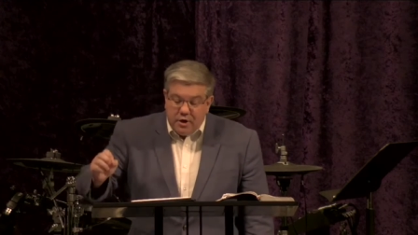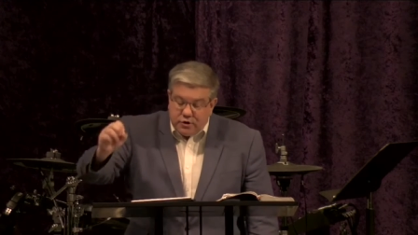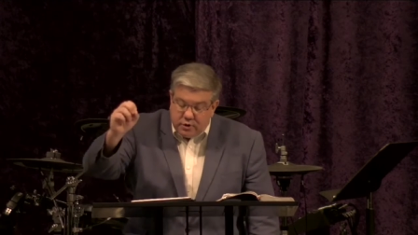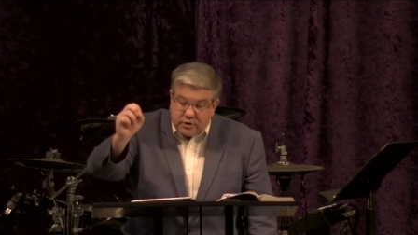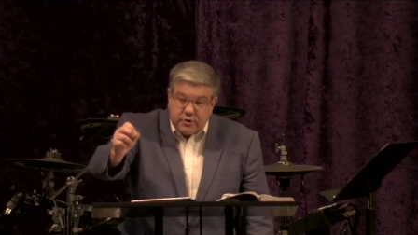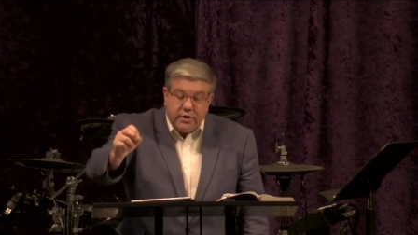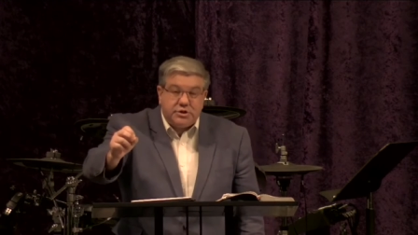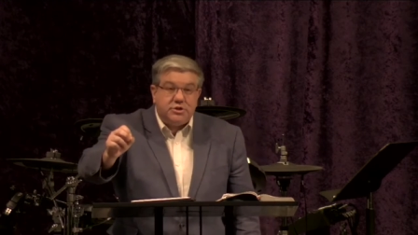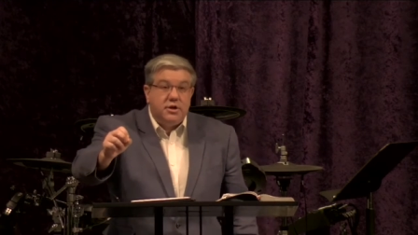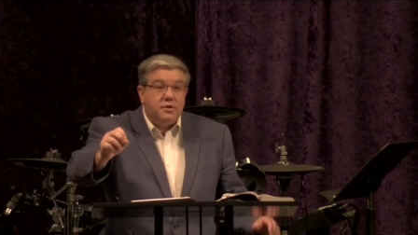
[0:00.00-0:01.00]
So as
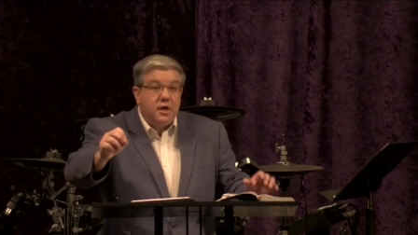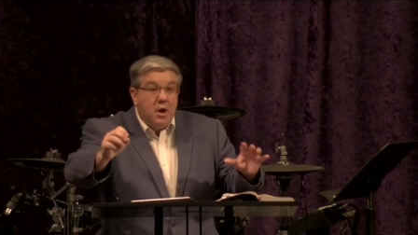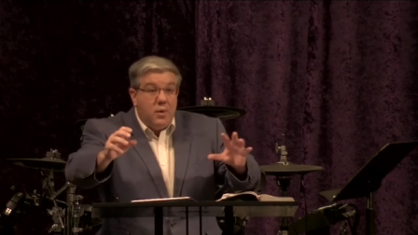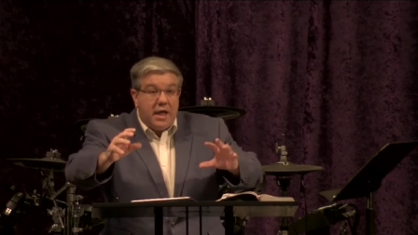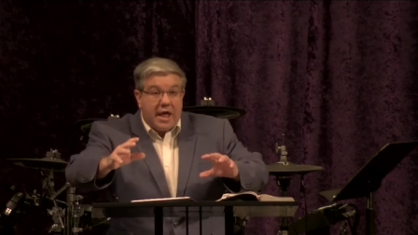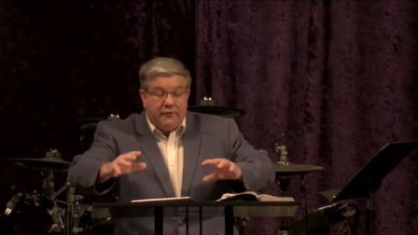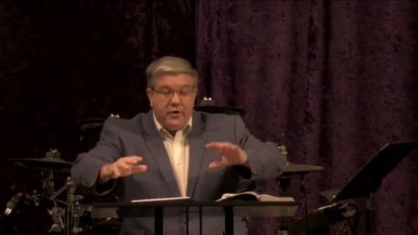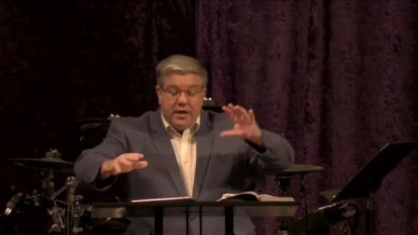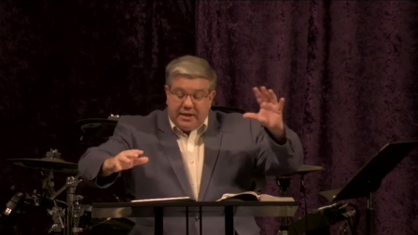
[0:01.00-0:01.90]
Christians, we have